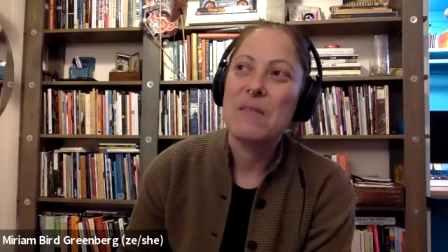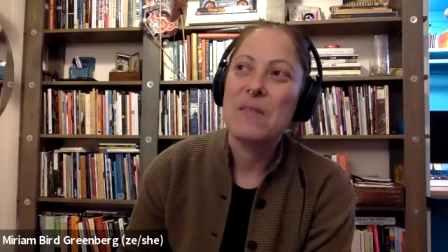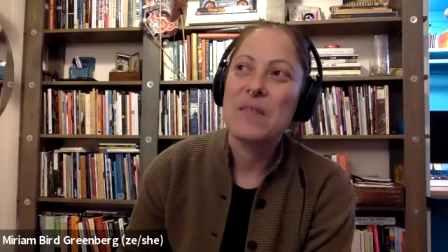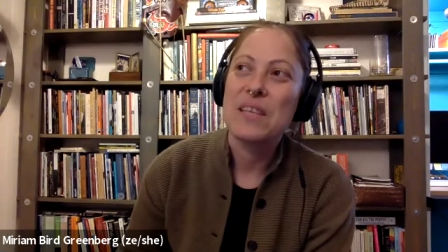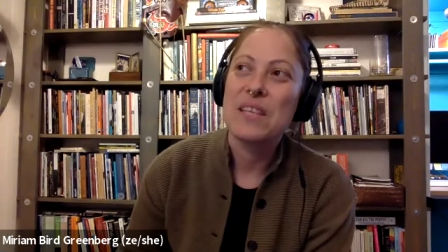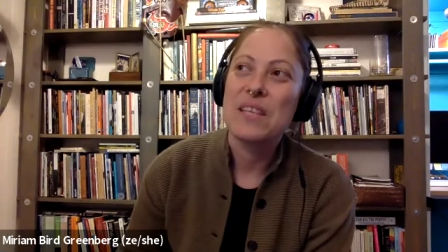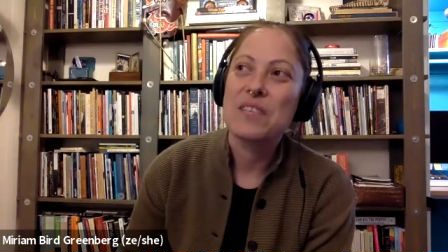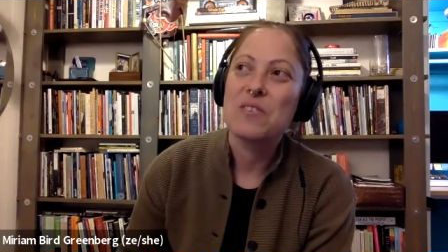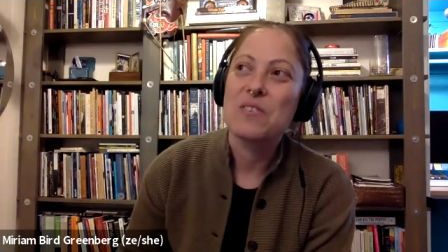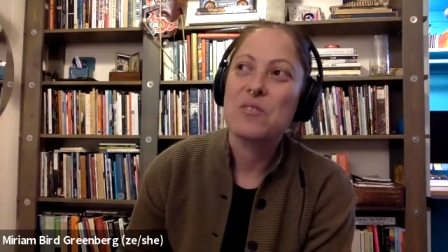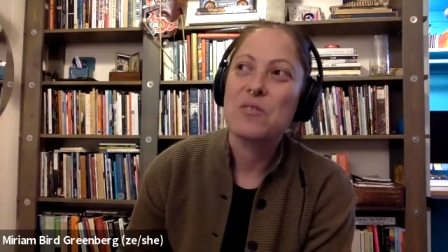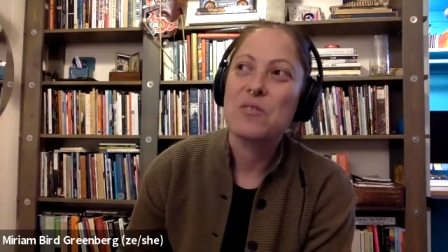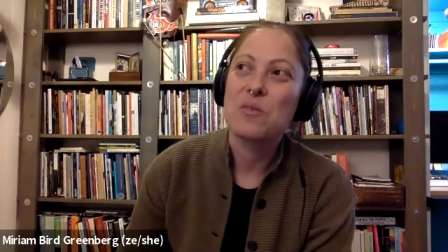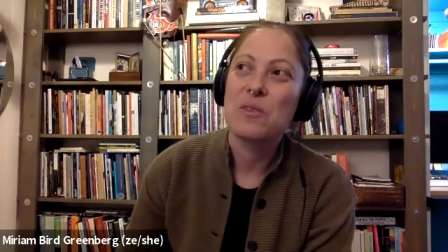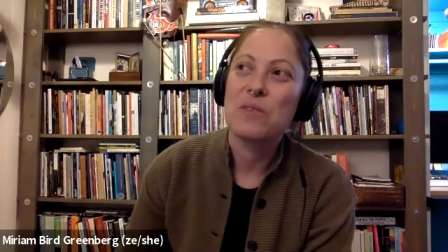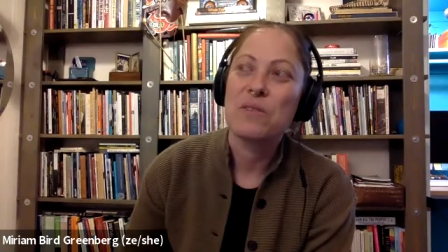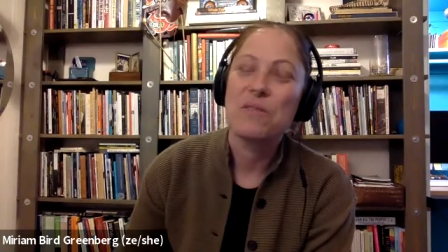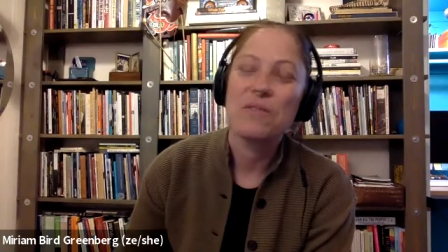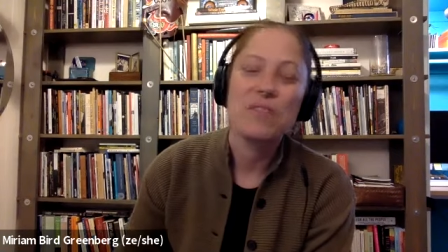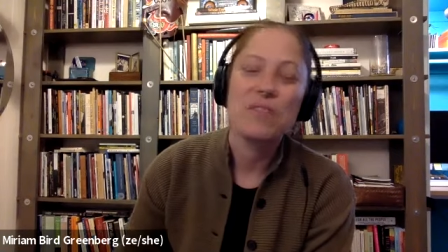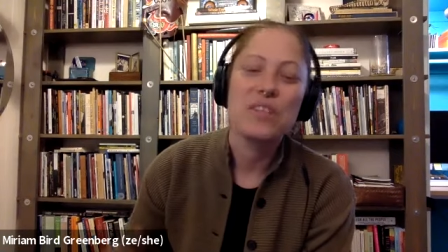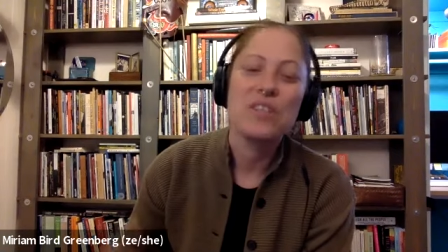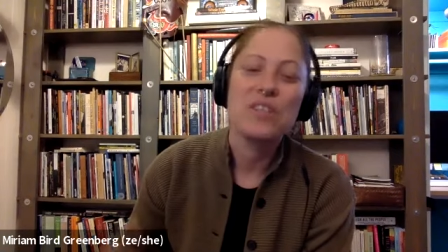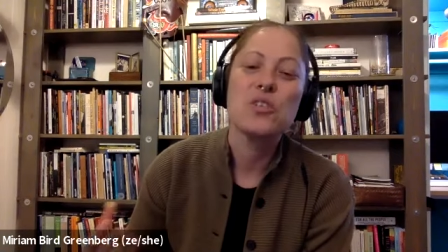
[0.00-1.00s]
this sort
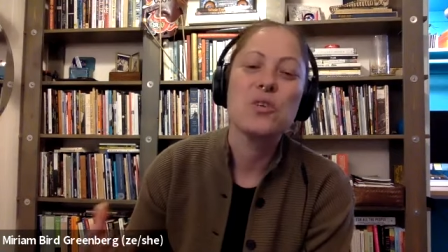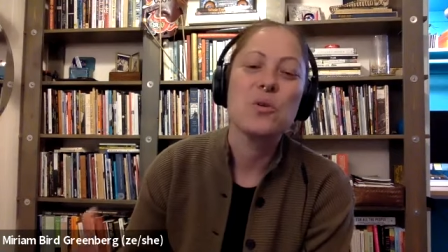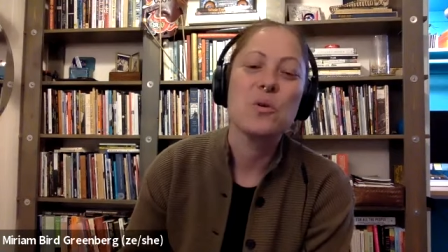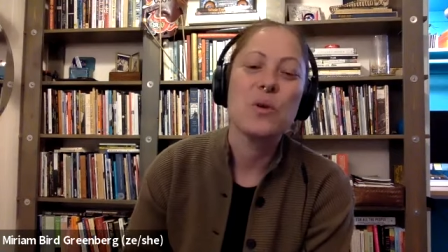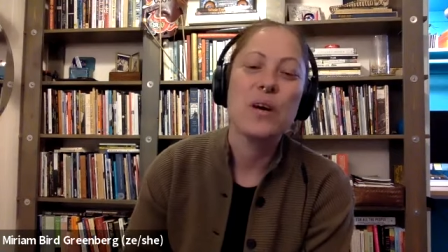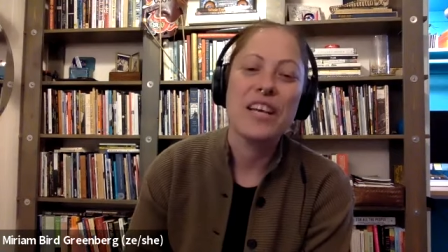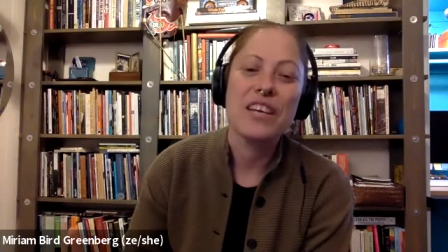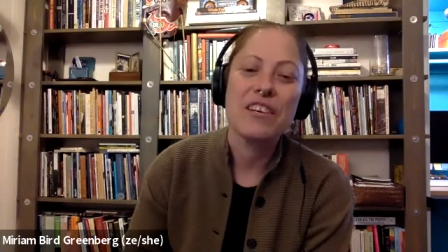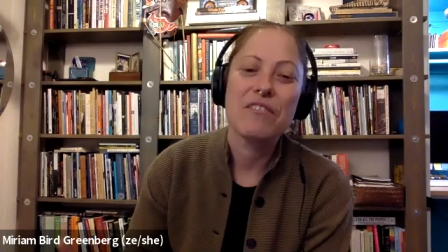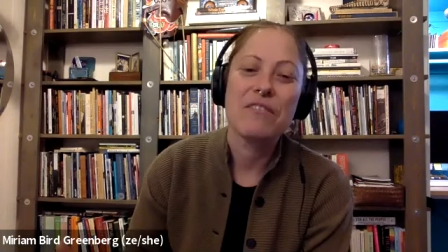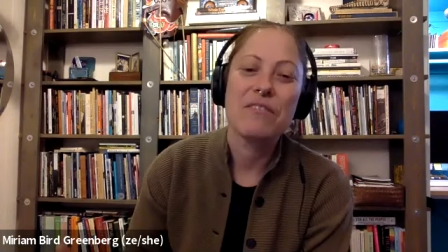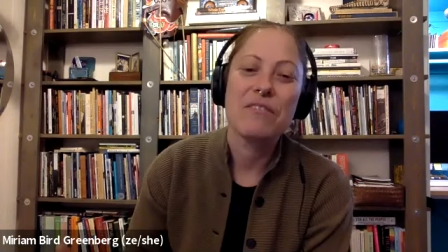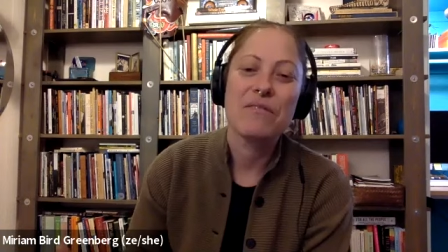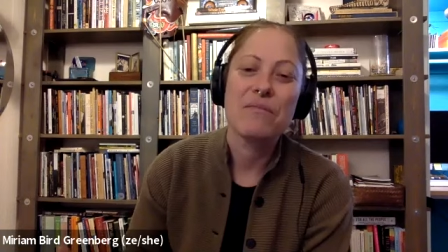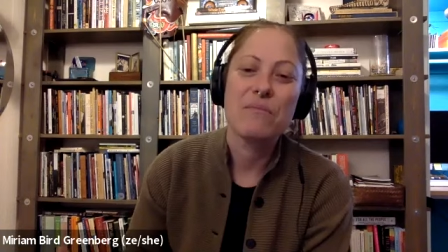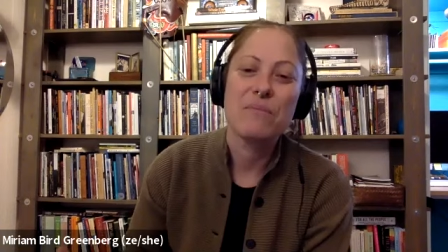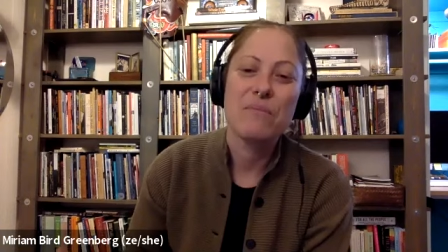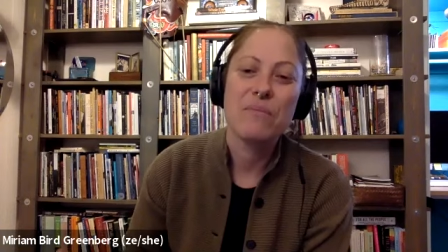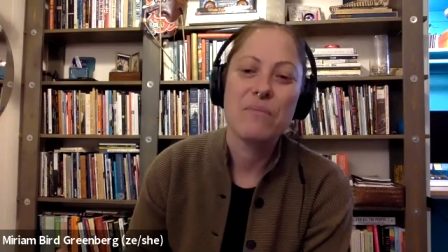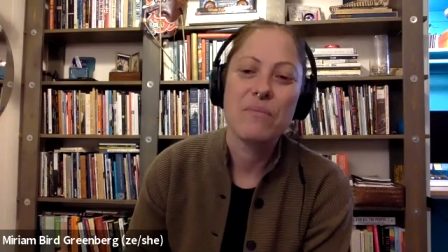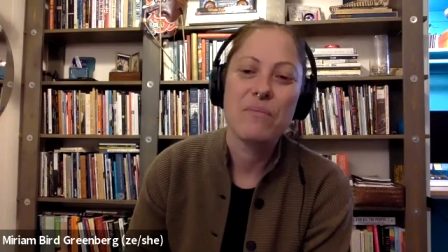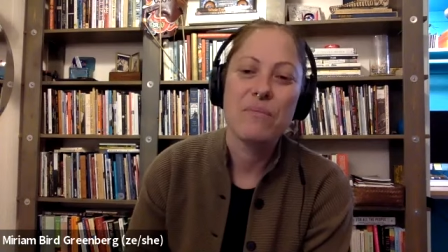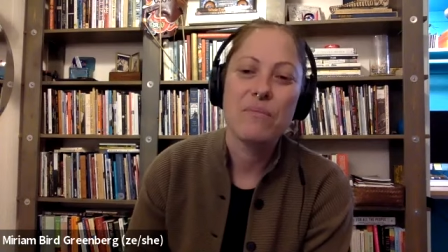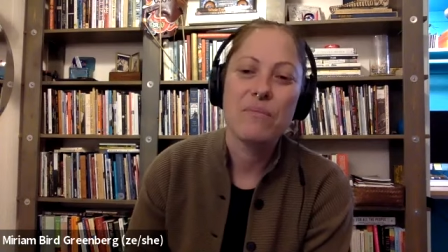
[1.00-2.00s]
of the joy of
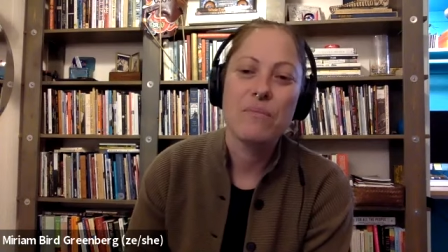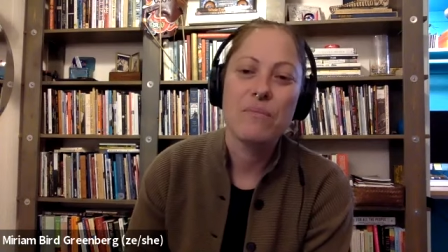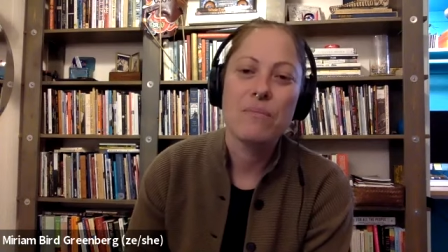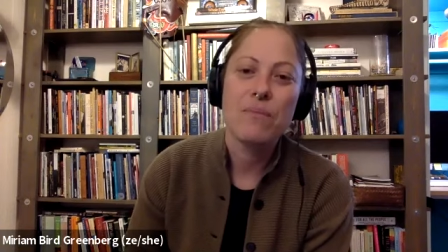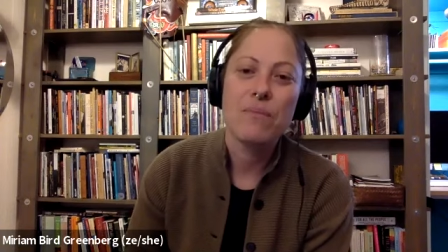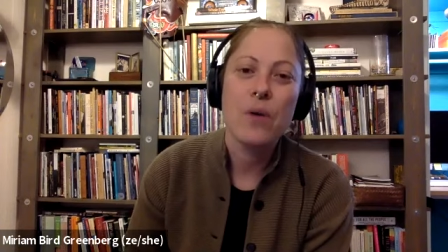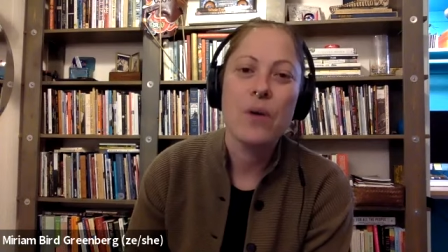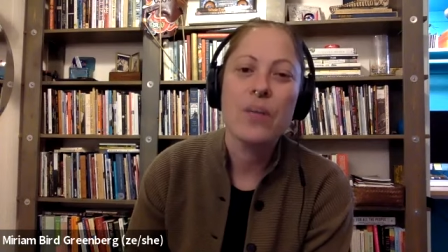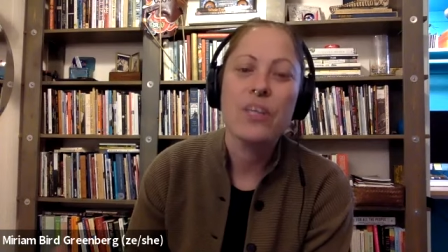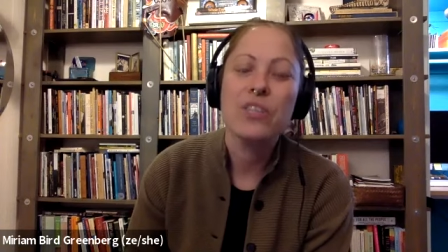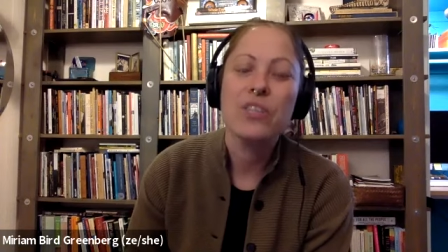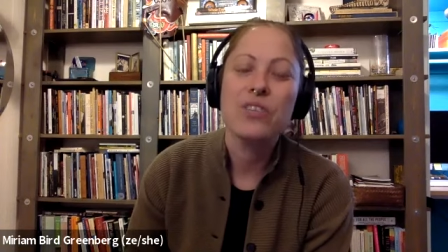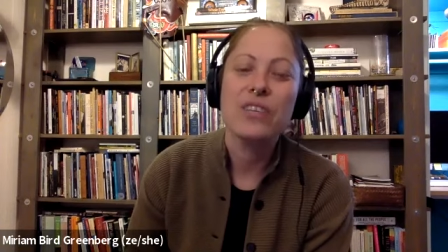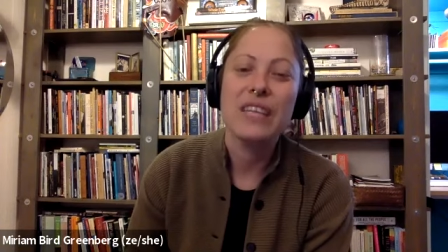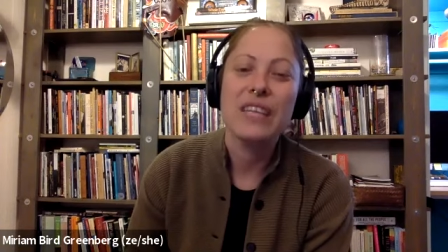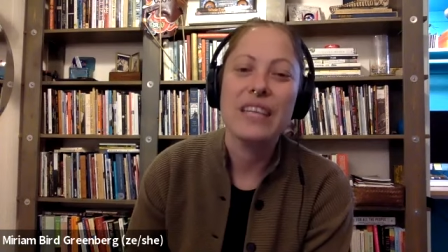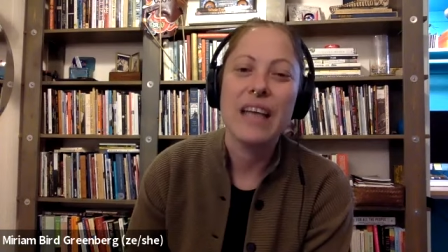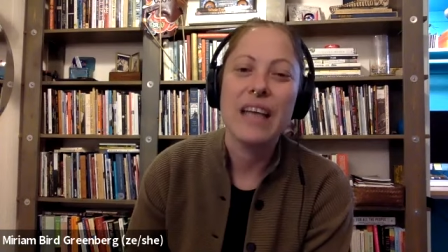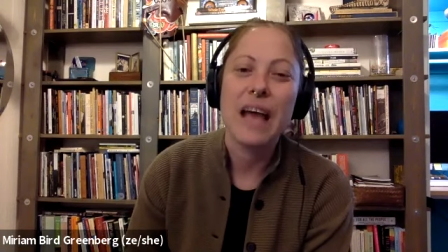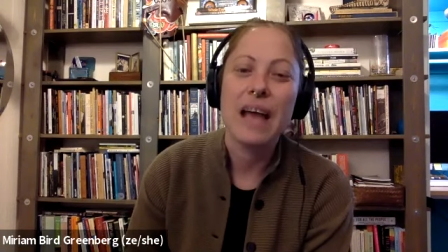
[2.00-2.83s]
poetry